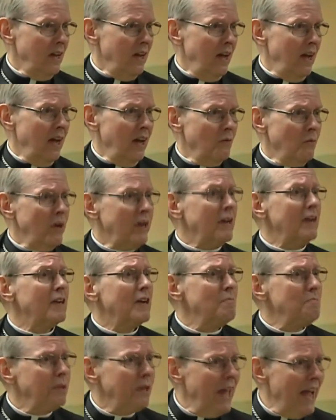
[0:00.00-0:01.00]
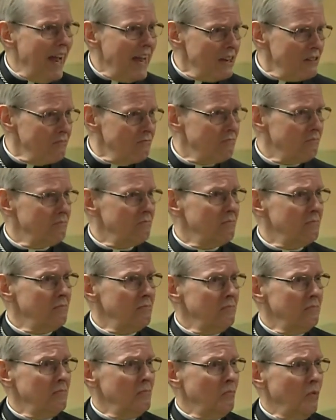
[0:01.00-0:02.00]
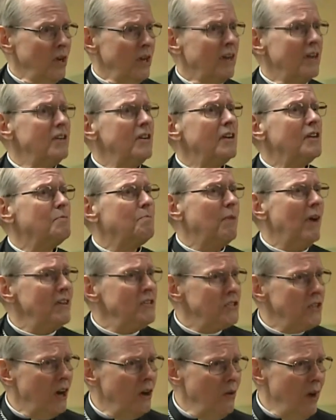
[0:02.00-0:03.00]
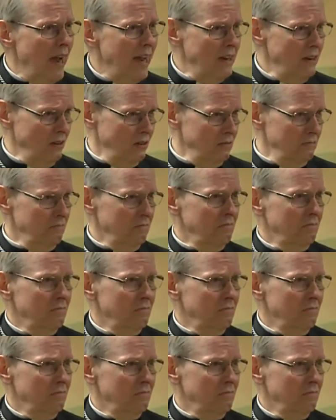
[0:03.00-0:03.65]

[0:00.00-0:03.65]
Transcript: Uh, we can complain. We can express our anger.